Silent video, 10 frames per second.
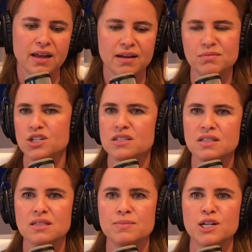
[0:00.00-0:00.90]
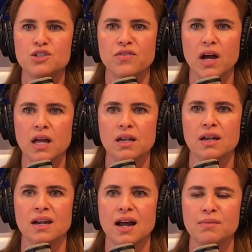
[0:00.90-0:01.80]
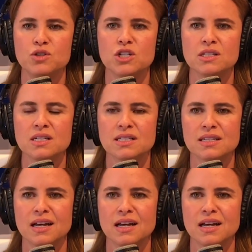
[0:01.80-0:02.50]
just as much fun. I'm just as,